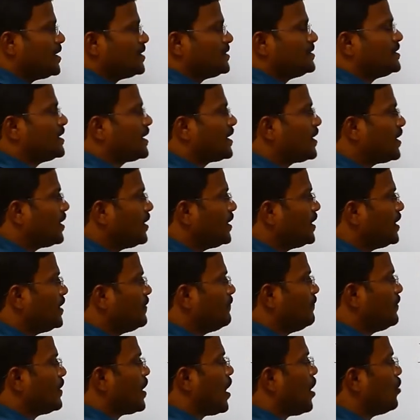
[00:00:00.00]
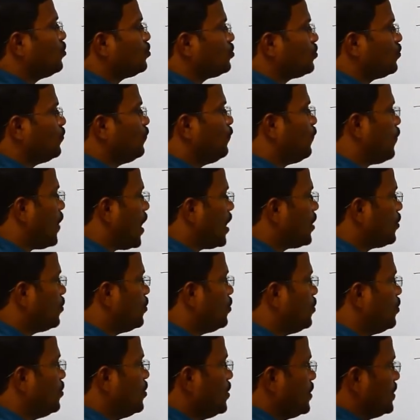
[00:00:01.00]
generally we have to
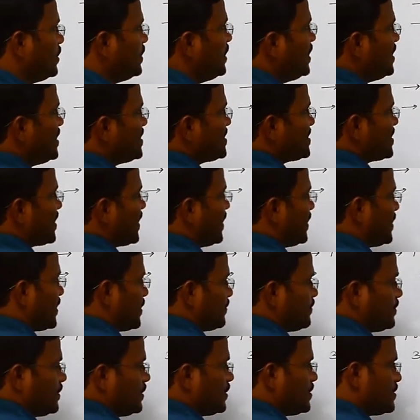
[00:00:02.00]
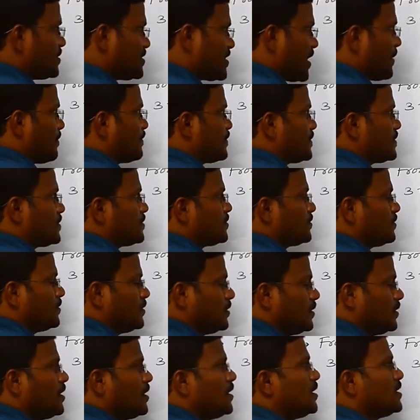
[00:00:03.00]
follow these three steps.
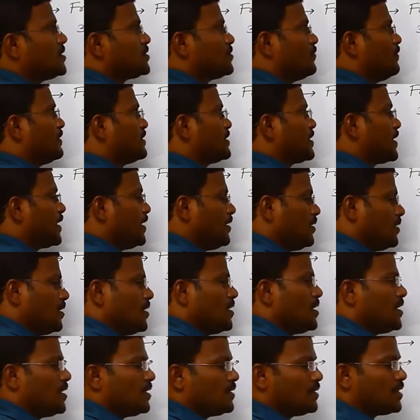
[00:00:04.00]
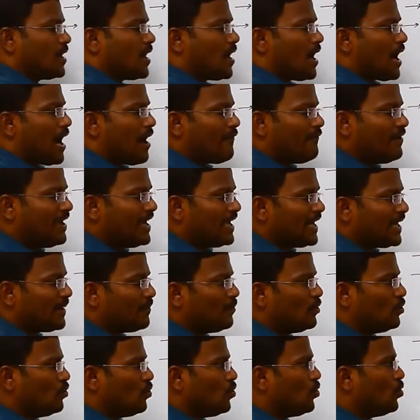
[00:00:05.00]
So once again, the
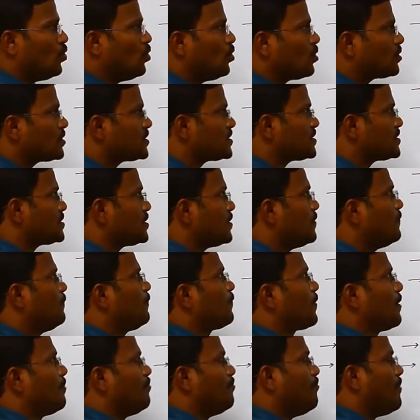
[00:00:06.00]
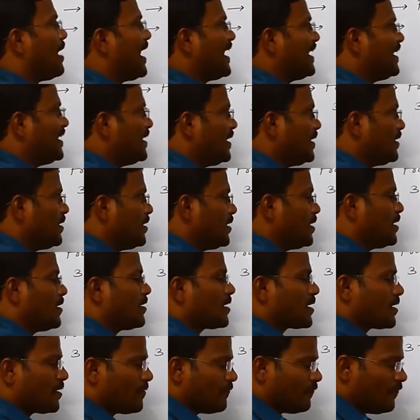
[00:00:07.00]
available ores from mining
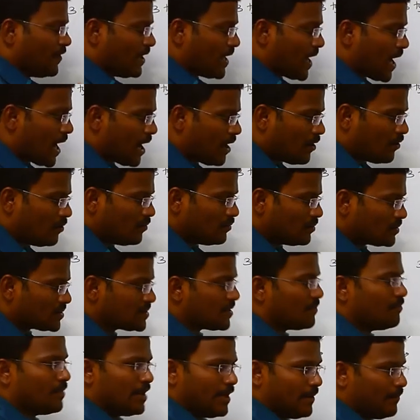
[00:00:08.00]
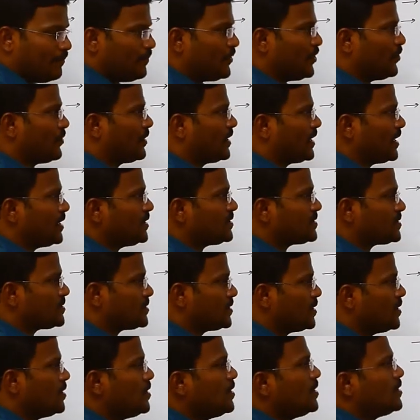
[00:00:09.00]
will have some
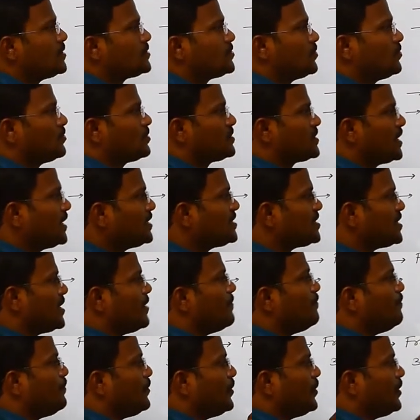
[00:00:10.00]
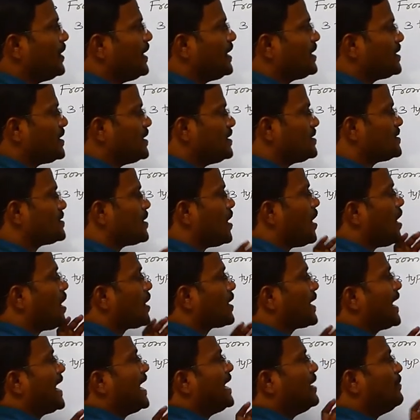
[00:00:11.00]
impurities, so such impurities
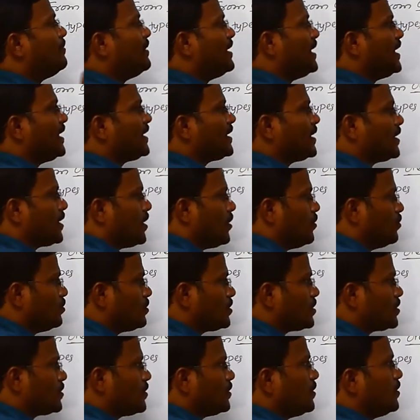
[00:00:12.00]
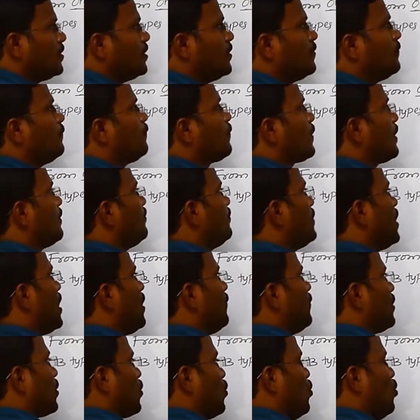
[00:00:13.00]
are eliminated out from
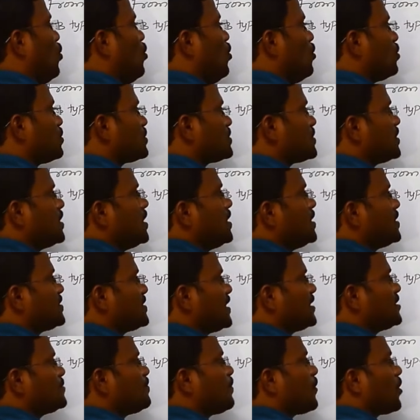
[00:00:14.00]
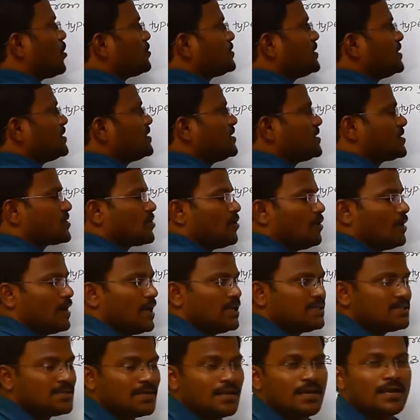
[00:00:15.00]
our ores. Such process is called
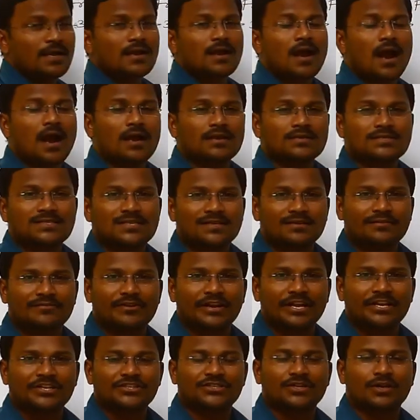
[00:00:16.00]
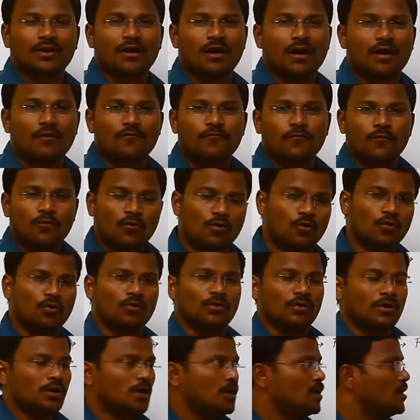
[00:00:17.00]
as concentration of
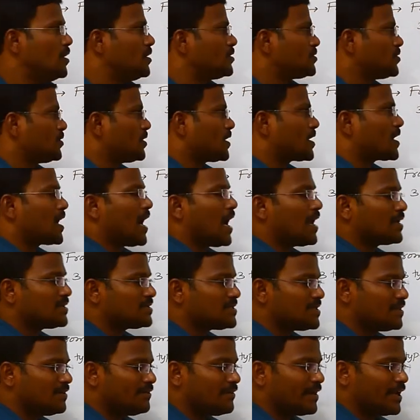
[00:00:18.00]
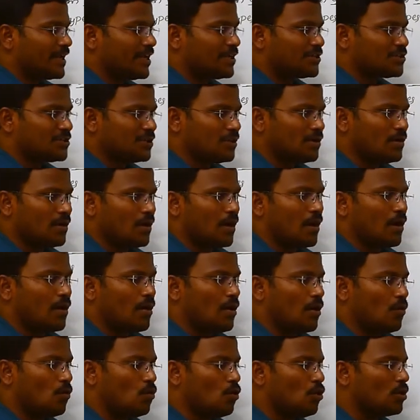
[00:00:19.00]
ore. So the concentration
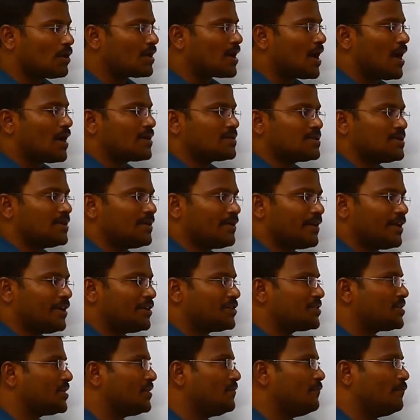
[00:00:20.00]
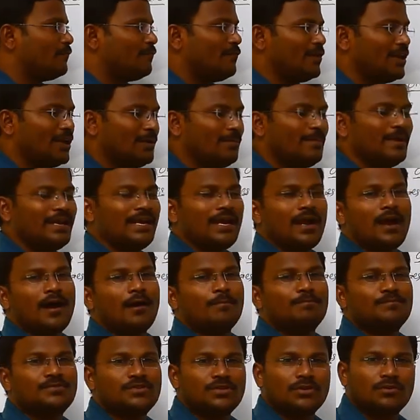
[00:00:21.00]
ore concentration will be
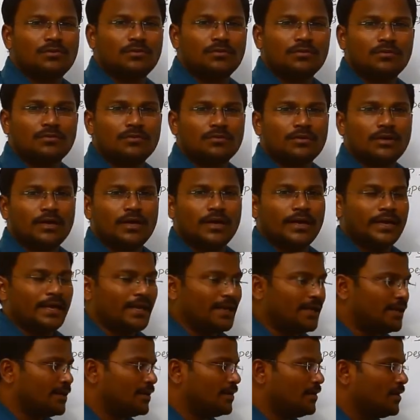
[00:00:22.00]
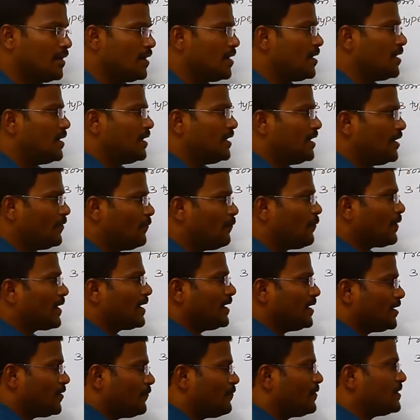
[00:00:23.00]
observed in
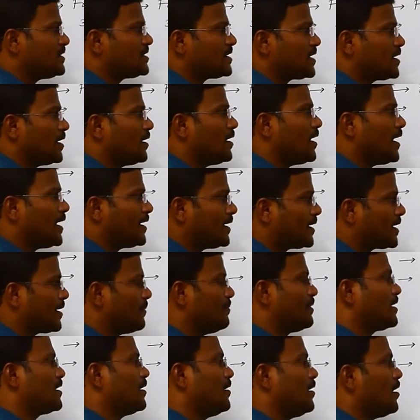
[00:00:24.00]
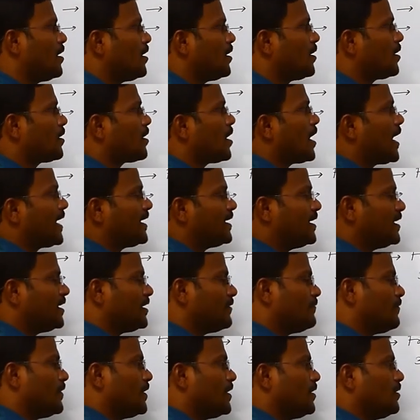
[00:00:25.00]
different physical and chemical are
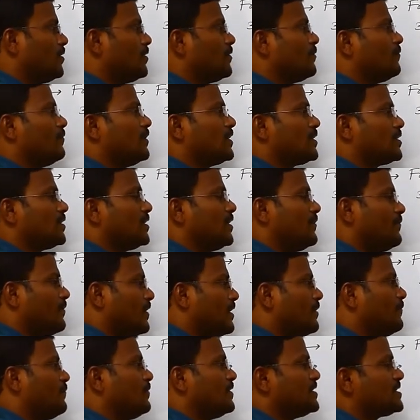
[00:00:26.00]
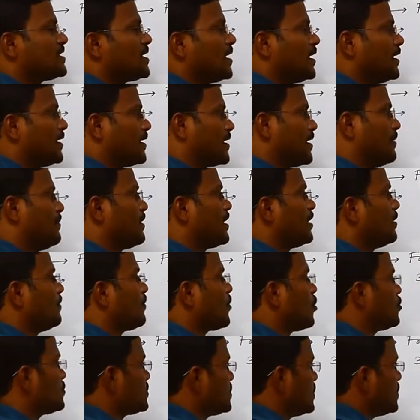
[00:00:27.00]
identified with different physical and chemical
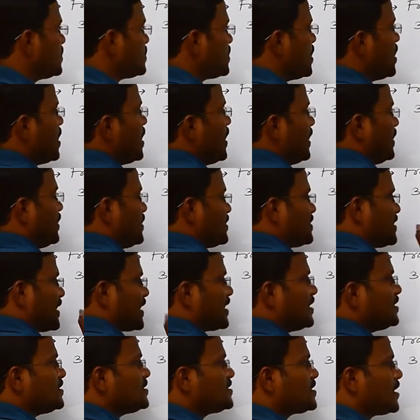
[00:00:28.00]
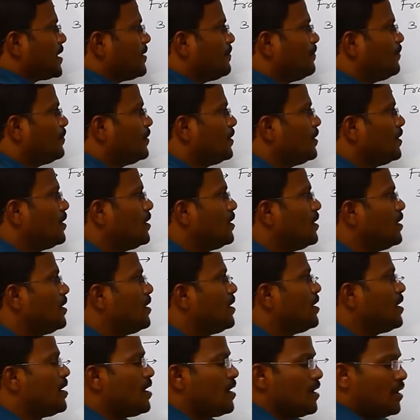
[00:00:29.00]
process. In the second step,
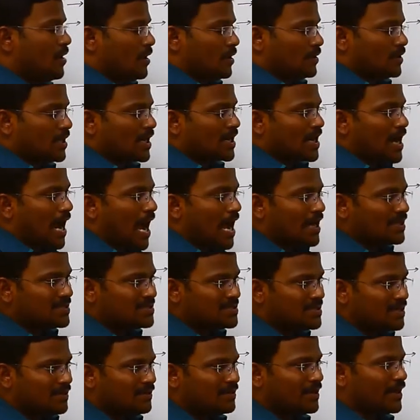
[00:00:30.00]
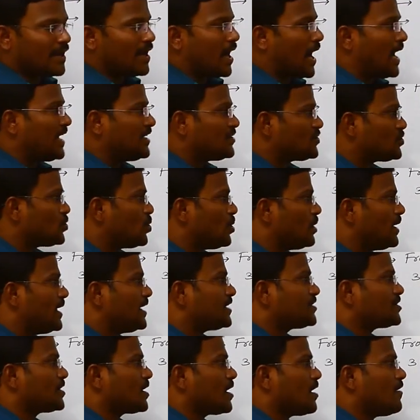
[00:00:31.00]
the concentrate
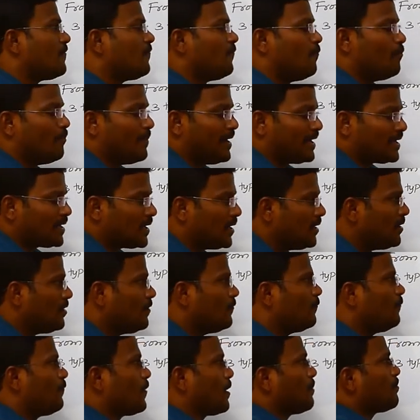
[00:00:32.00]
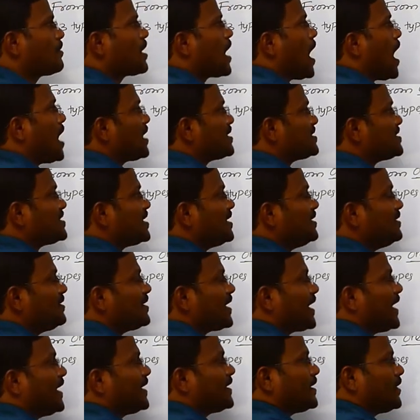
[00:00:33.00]
isolation of metal from
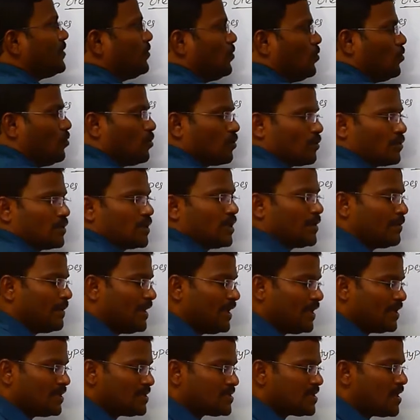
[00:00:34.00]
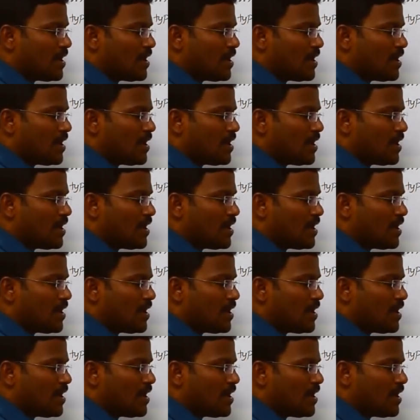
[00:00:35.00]
concentrated ore, that means